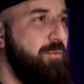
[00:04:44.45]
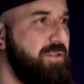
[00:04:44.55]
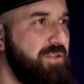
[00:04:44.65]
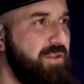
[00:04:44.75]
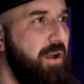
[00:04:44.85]
was
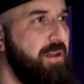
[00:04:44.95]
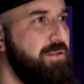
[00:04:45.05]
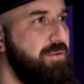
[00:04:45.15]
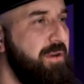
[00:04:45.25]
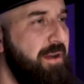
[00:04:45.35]
just talking
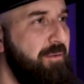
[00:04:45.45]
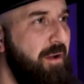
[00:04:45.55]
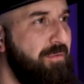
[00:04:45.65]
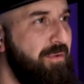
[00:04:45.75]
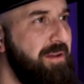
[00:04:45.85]
to a,
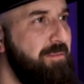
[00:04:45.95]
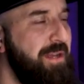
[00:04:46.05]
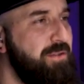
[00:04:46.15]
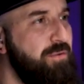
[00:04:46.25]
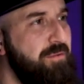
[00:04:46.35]
a, friend and
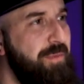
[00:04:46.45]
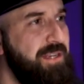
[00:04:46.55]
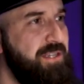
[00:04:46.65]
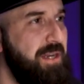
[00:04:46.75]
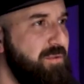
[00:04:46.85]
mentor of
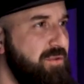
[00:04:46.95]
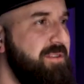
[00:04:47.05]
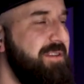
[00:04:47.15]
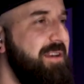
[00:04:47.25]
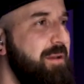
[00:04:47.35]
mine, James
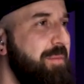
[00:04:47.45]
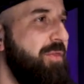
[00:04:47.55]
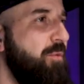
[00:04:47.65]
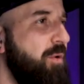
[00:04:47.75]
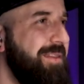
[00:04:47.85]
Orsini,
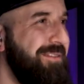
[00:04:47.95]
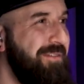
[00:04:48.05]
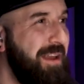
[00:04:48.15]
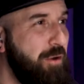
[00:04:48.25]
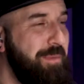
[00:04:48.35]
about the work that
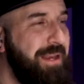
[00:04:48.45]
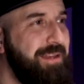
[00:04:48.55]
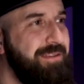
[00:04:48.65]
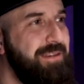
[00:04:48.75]
VaynerMedia